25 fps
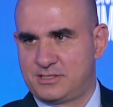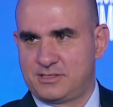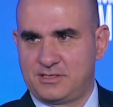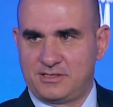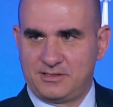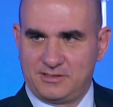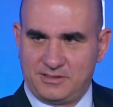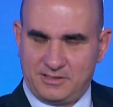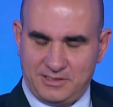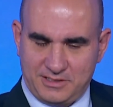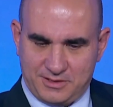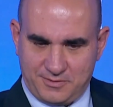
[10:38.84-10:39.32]

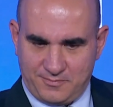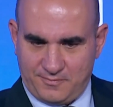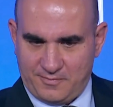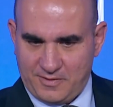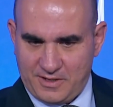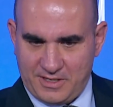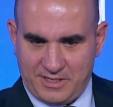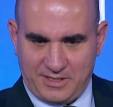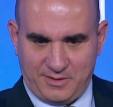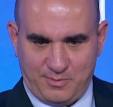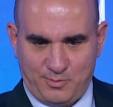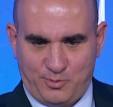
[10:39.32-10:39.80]
and it's
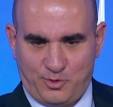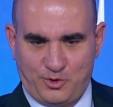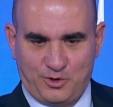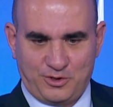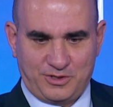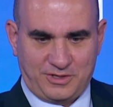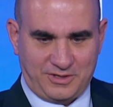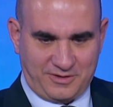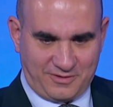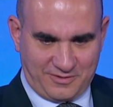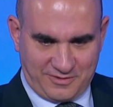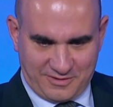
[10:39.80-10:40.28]
very
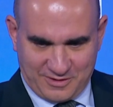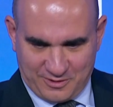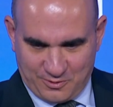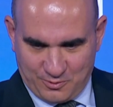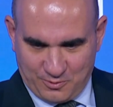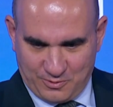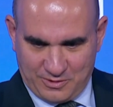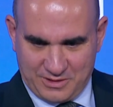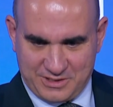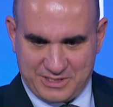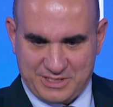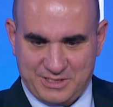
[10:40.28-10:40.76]
important
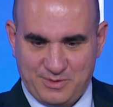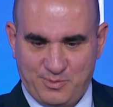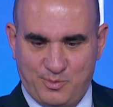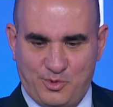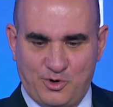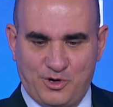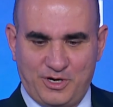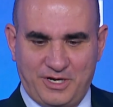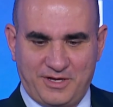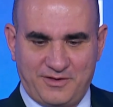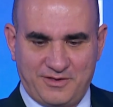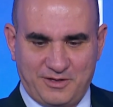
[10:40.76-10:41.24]
that
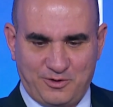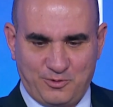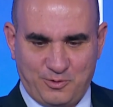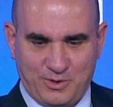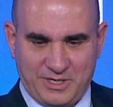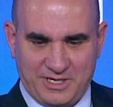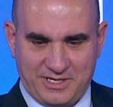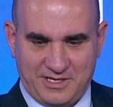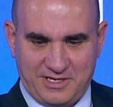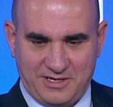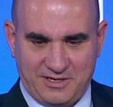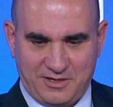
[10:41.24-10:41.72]
symbolic that we
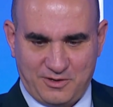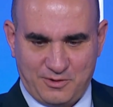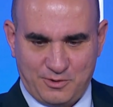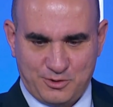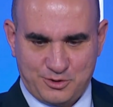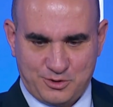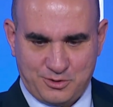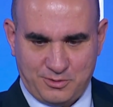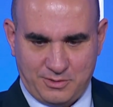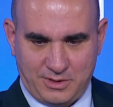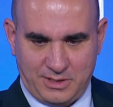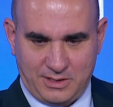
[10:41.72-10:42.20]
are here
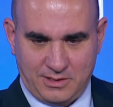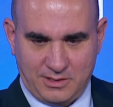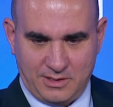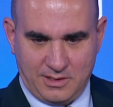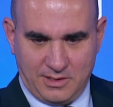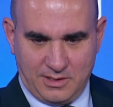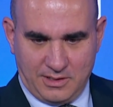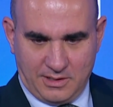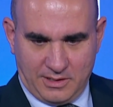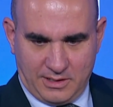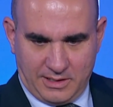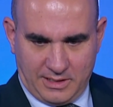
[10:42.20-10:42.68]
also
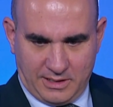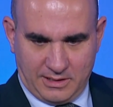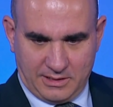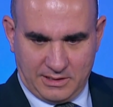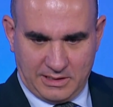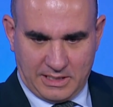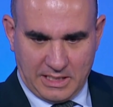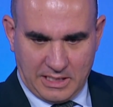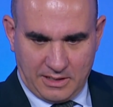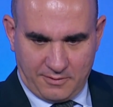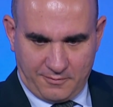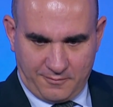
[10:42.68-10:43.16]
in
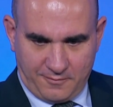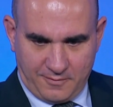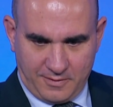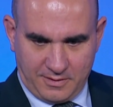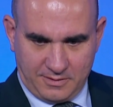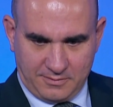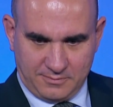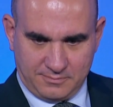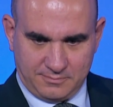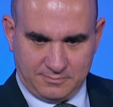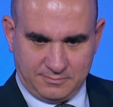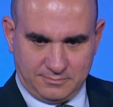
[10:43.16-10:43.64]

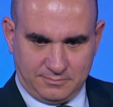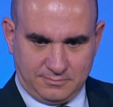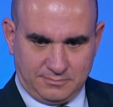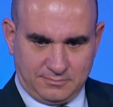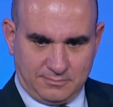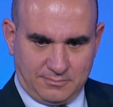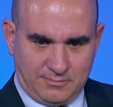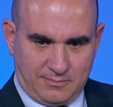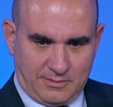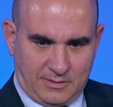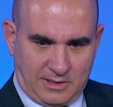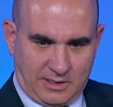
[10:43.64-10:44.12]
Delphi.
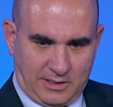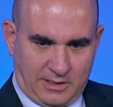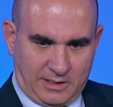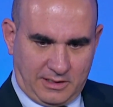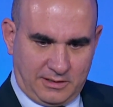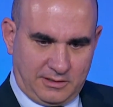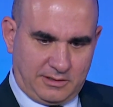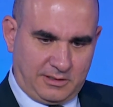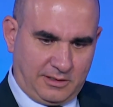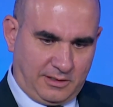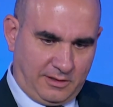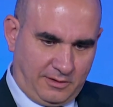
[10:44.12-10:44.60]

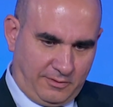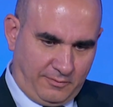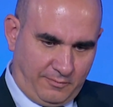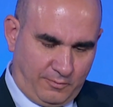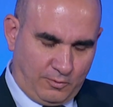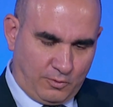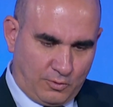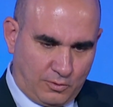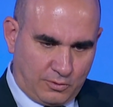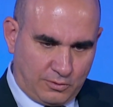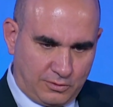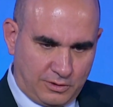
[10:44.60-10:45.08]
And if
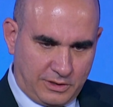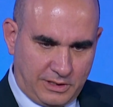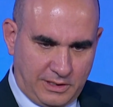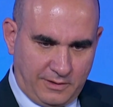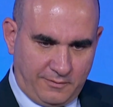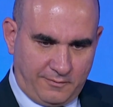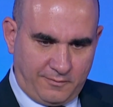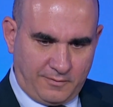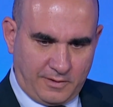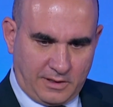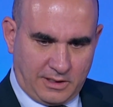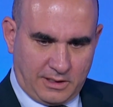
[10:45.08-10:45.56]
we could
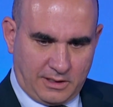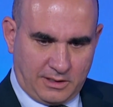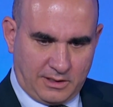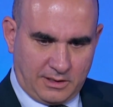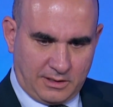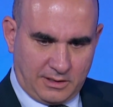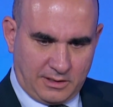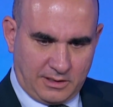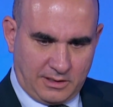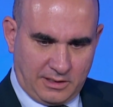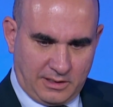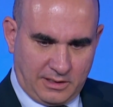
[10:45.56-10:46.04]
give
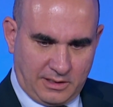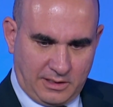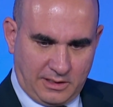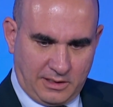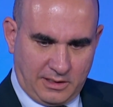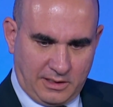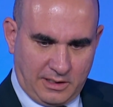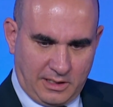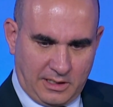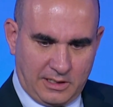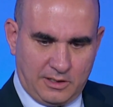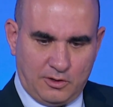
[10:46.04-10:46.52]

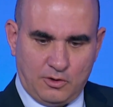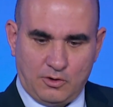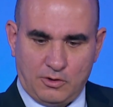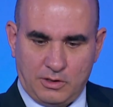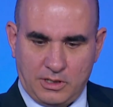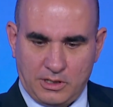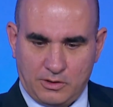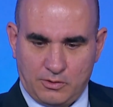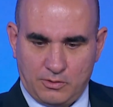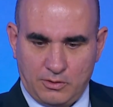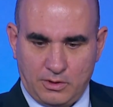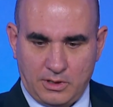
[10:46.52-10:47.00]
an
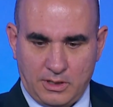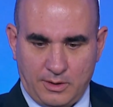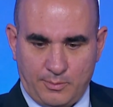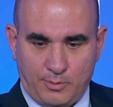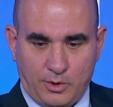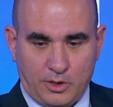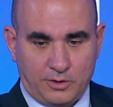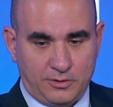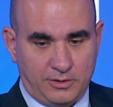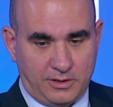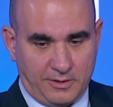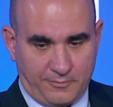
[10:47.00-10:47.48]
oracle
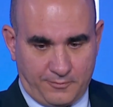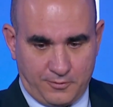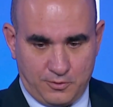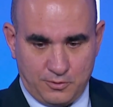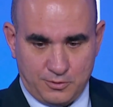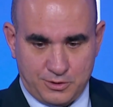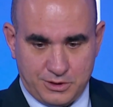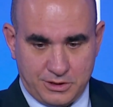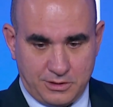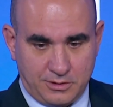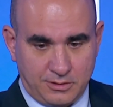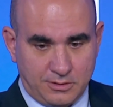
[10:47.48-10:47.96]
about the
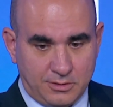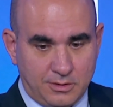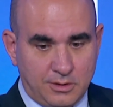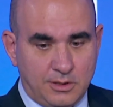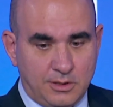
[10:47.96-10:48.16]
future,